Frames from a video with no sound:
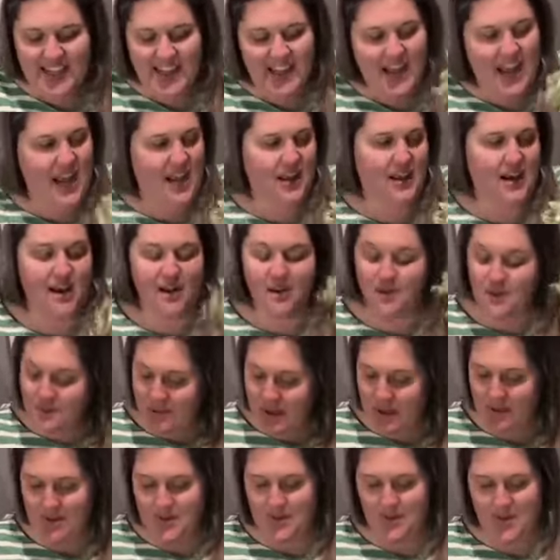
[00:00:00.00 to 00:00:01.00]
and I know what
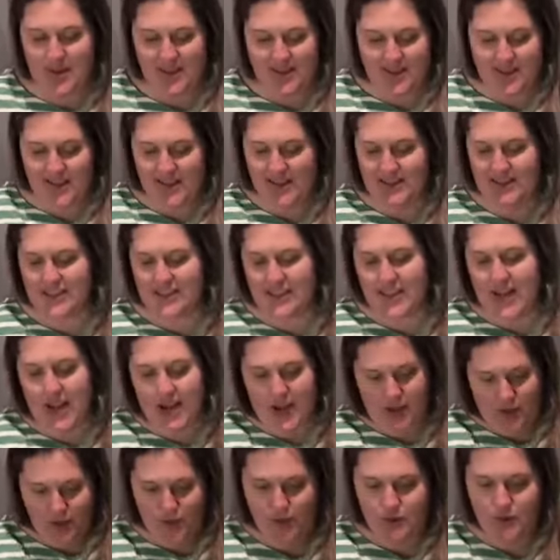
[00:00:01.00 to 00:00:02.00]
baby's breath is, and
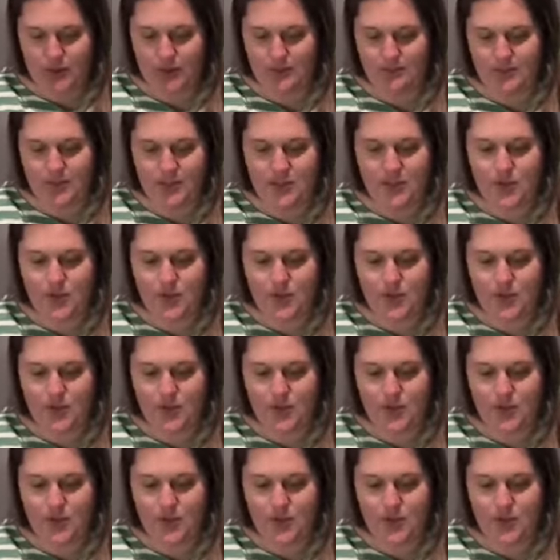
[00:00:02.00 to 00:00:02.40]
a eucalyptus.